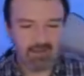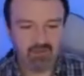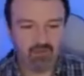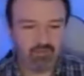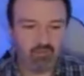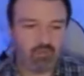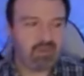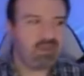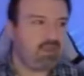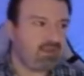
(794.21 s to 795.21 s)
the whole
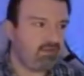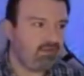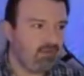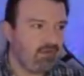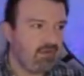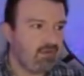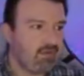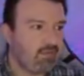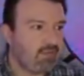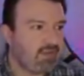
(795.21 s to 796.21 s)
point is
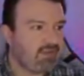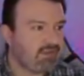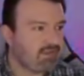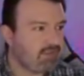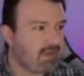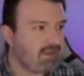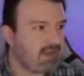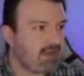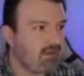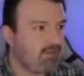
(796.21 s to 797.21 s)
the big suspense
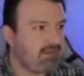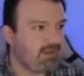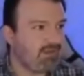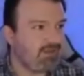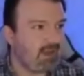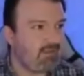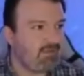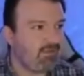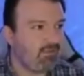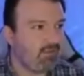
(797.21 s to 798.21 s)
that comes in this game
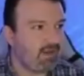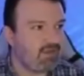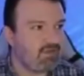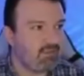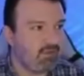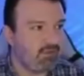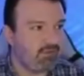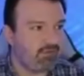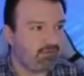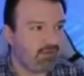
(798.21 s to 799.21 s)
is from when I do the
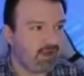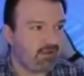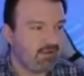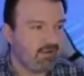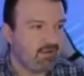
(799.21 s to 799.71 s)
polls, correct?